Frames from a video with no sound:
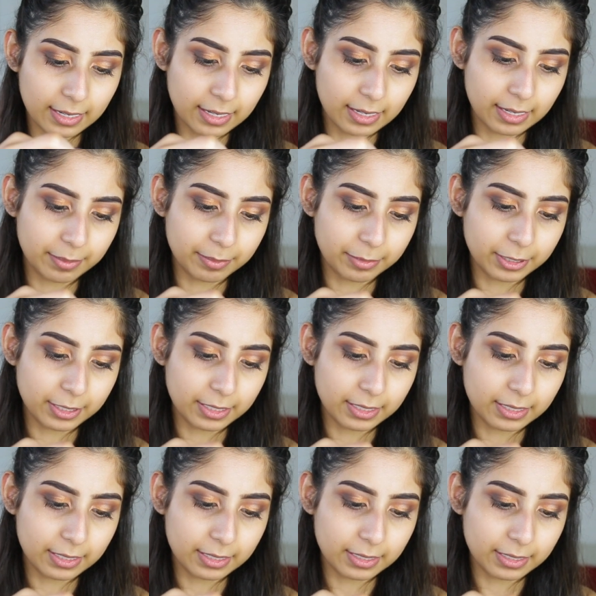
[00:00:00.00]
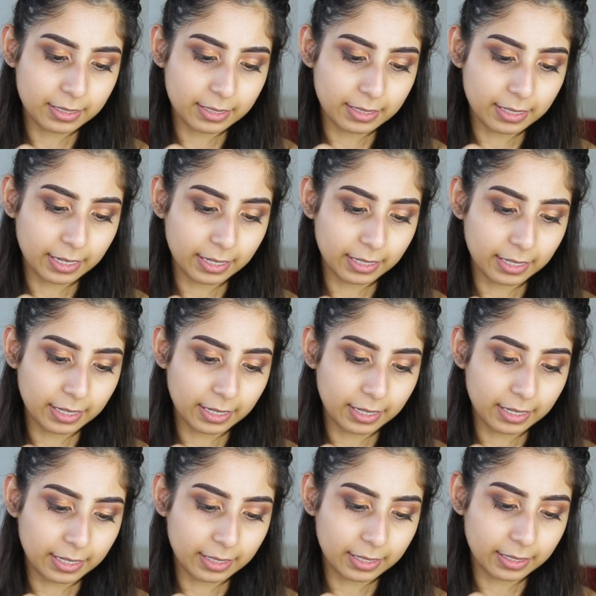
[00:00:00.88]
And I'm just
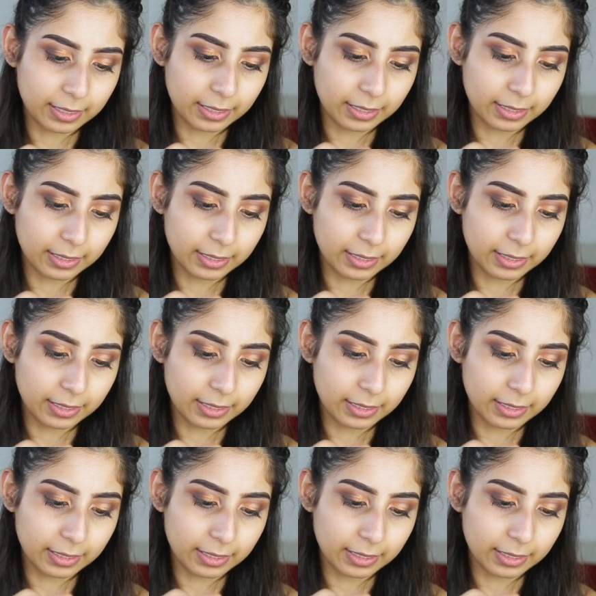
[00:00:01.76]
taking a